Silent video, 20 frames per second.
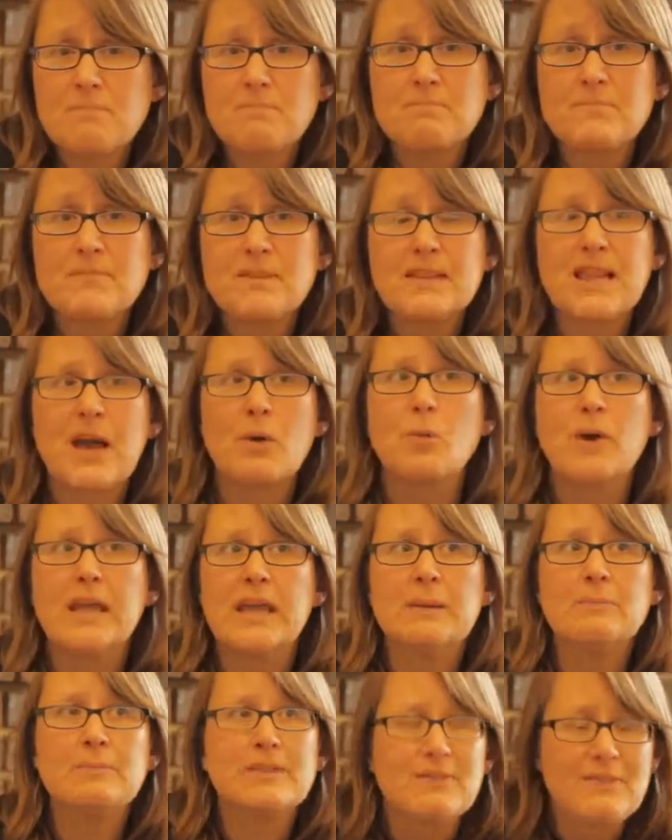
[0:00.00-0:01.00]
not
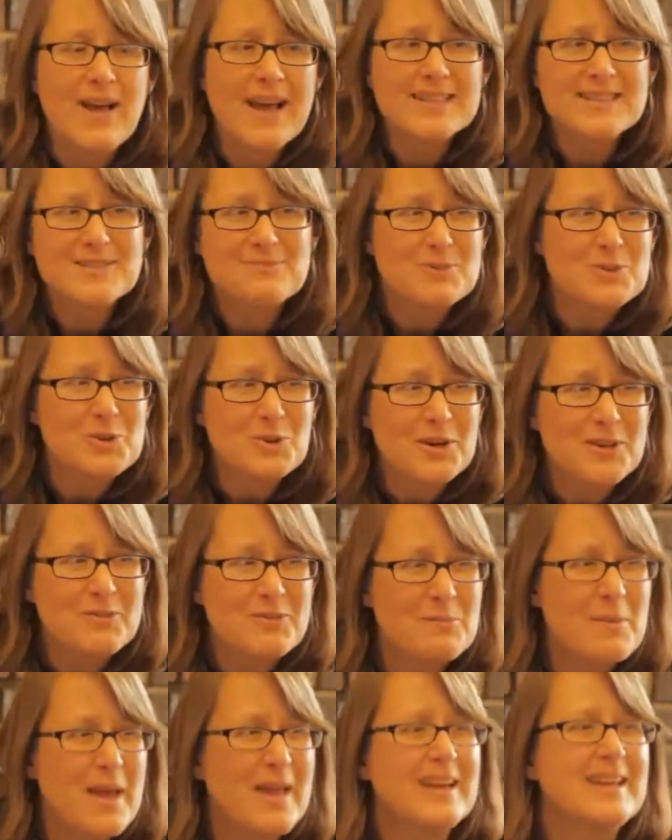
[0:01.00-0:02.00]
we, but the vast majority of
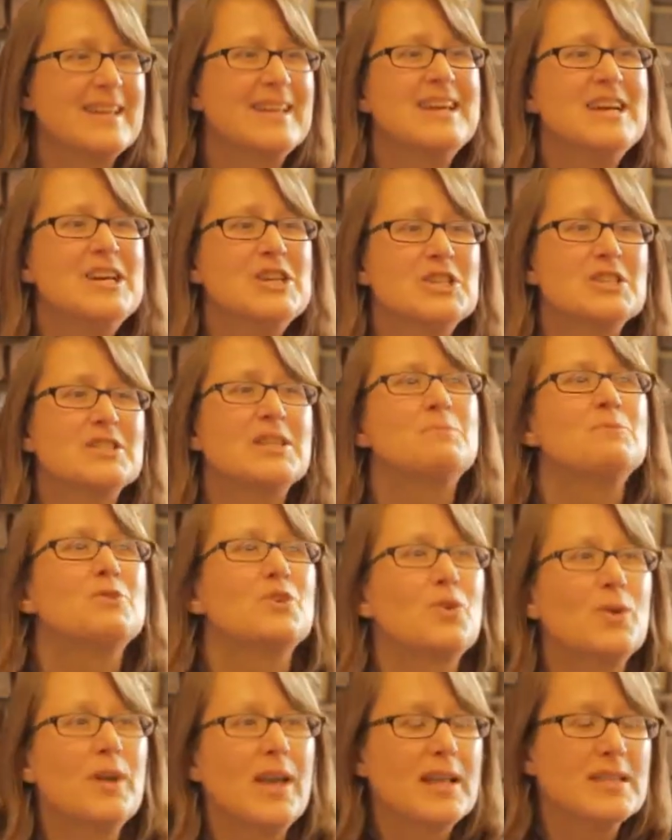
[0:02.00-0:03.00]
humanity to some
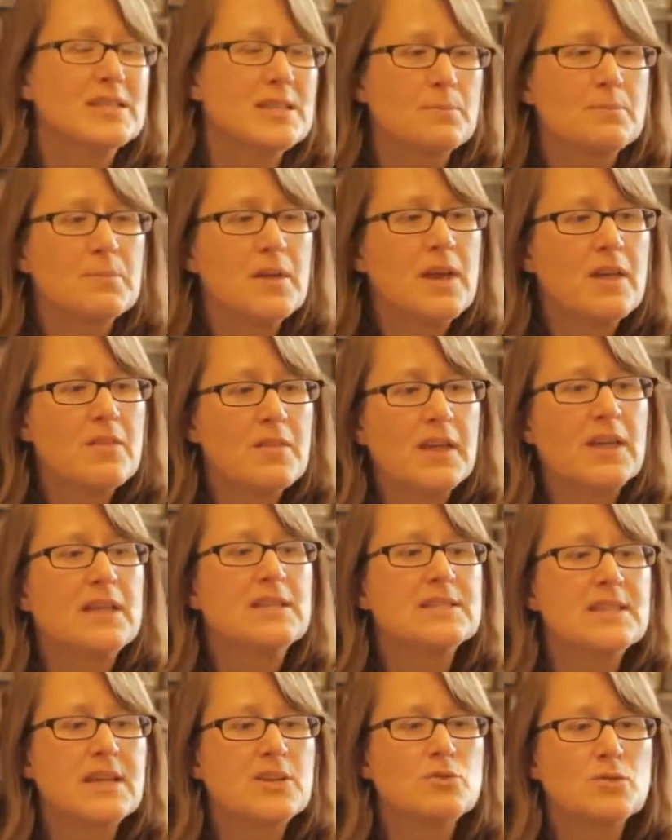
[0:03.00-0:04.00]
degree ends up thinking
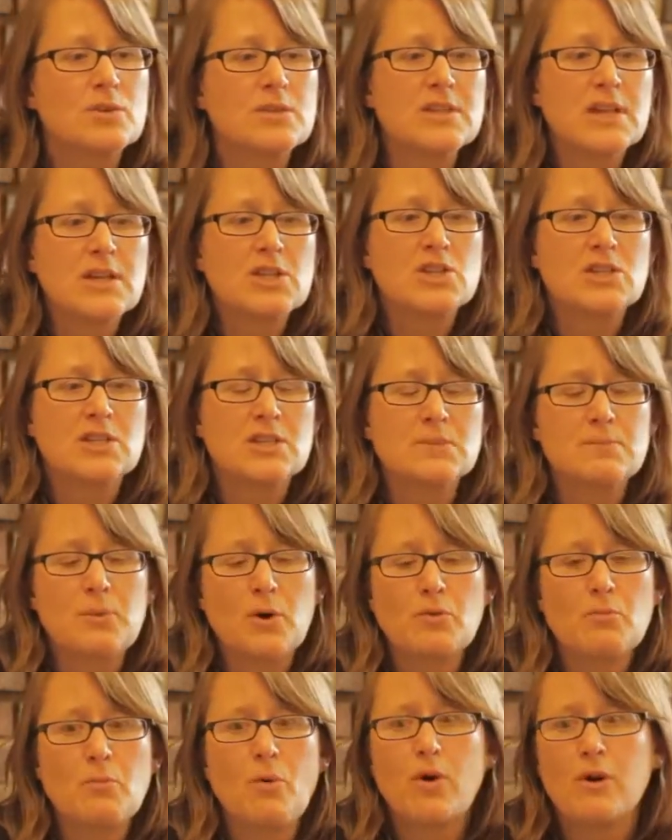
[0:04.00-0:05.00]
centralization is
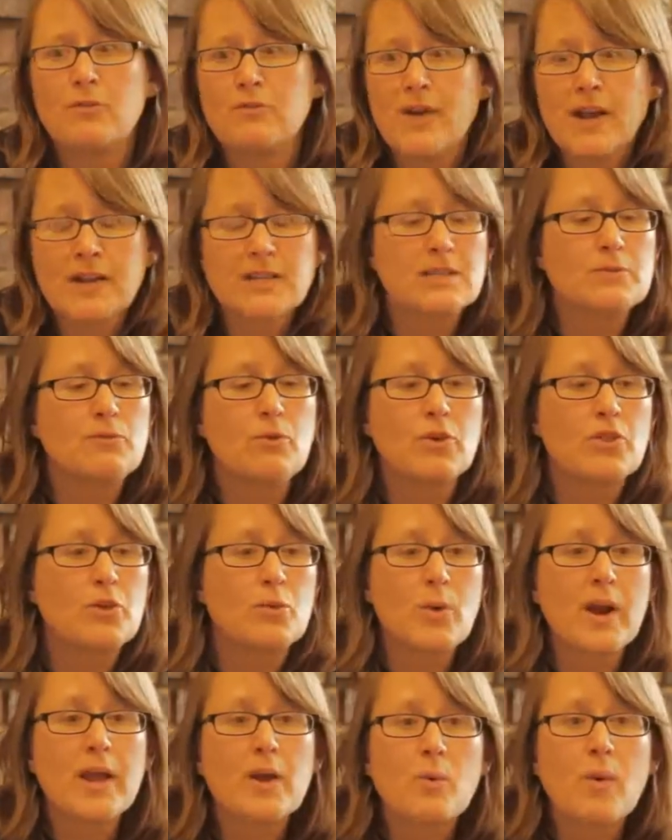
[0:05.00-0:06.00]
both more effective or the
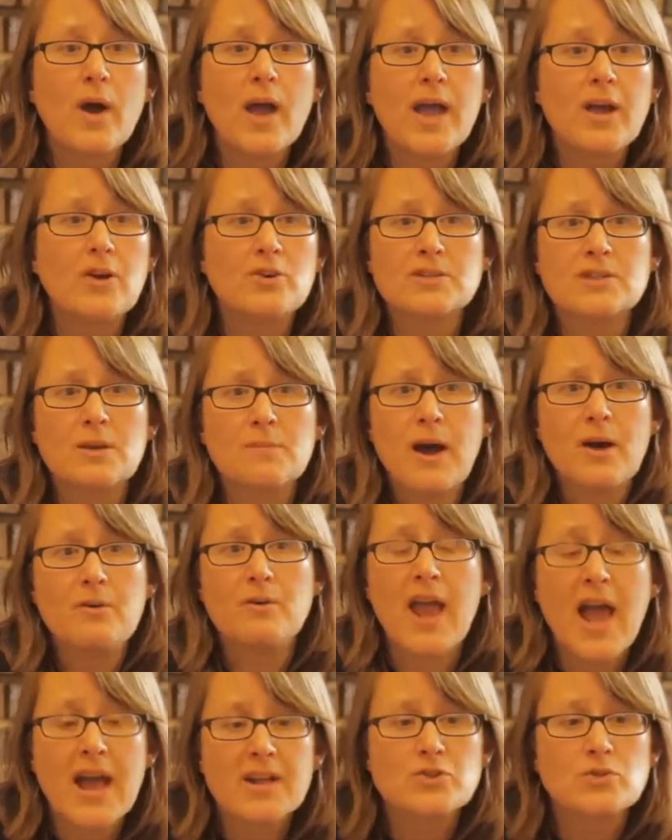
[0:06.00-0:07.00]
right way or somehow
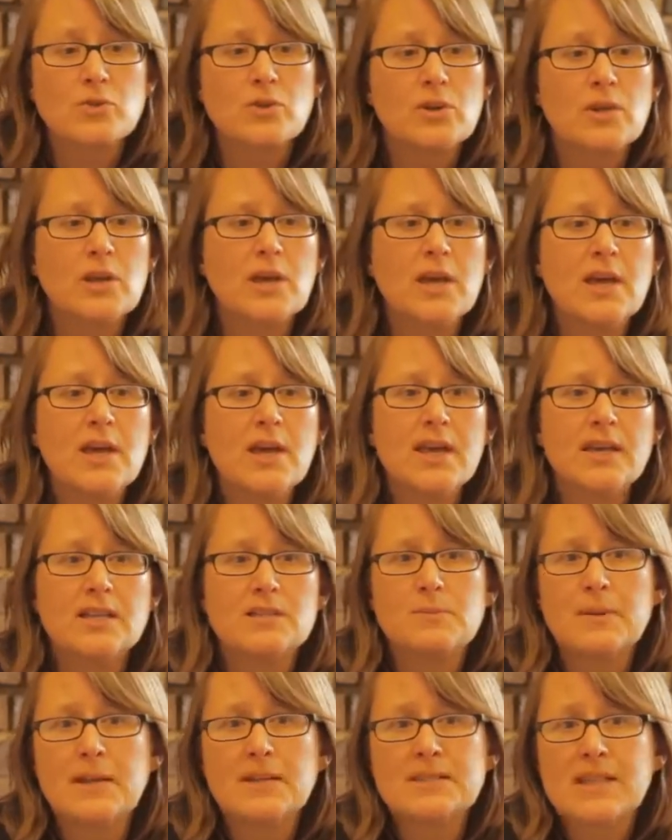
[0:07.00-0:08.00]
natural, is
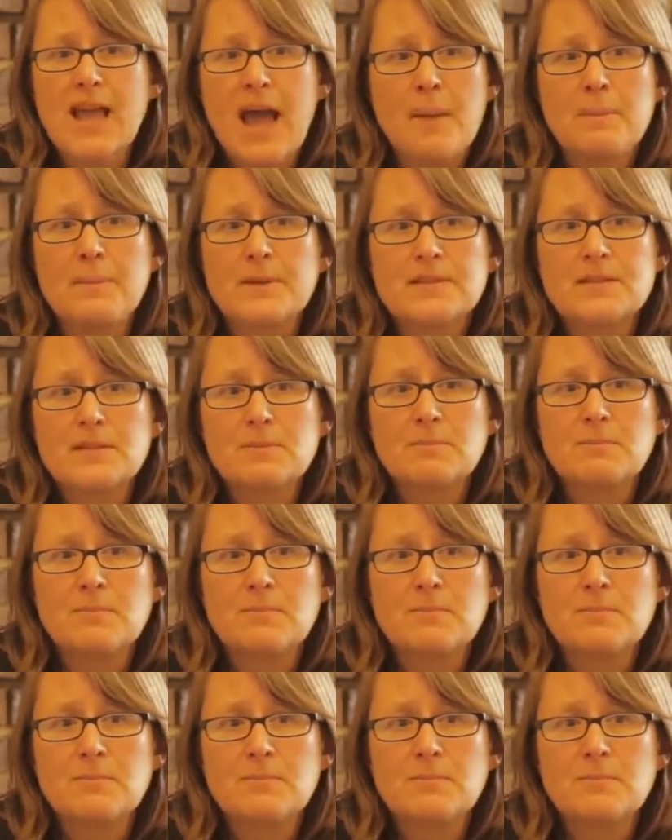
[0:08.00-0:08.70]
because capitalism